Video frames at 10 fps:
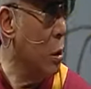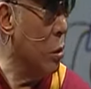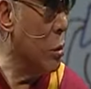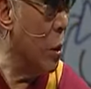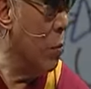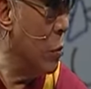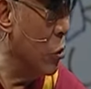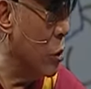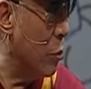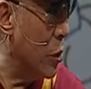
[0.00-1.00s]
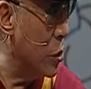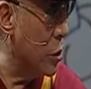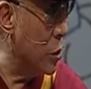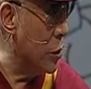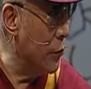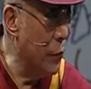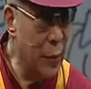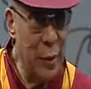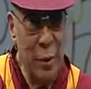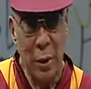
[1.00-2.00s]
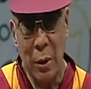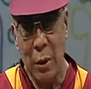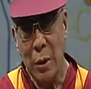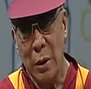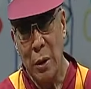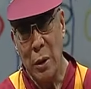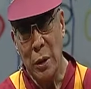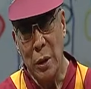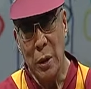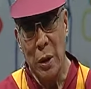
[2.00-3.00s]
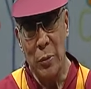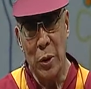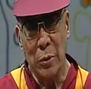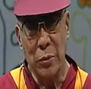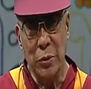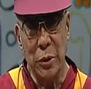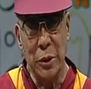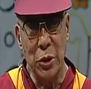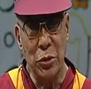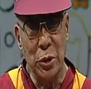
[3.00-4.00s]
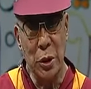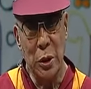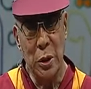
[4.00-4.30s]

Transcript: as some mentioned, the early part of twentieth century,